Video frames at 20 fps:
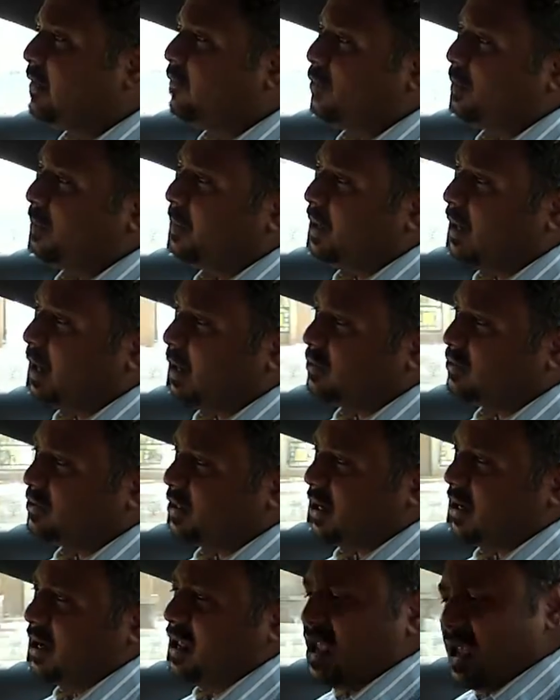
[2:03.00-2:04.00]
from the
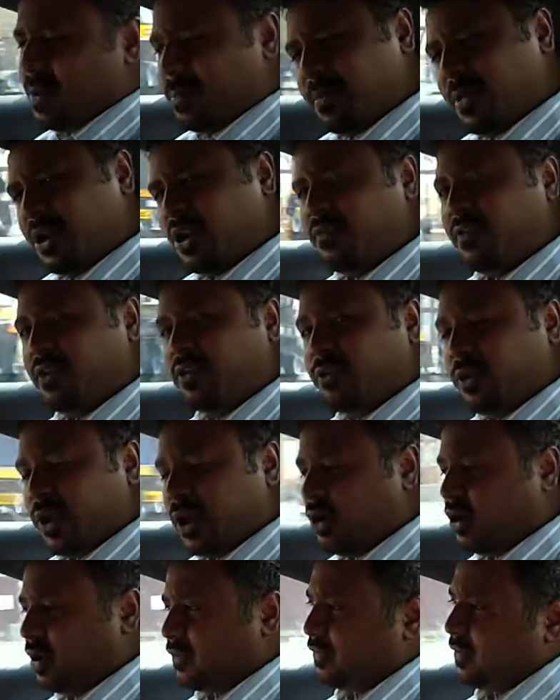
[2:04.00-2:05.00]
outside. Bit of a
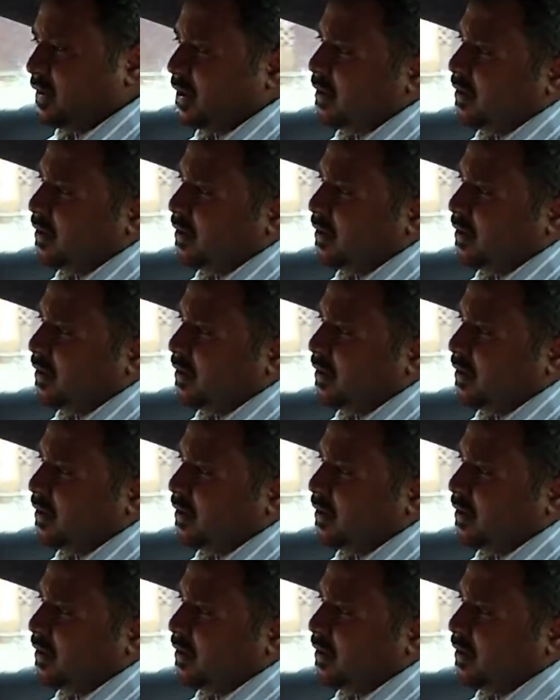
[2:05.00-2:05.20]
trade-off there.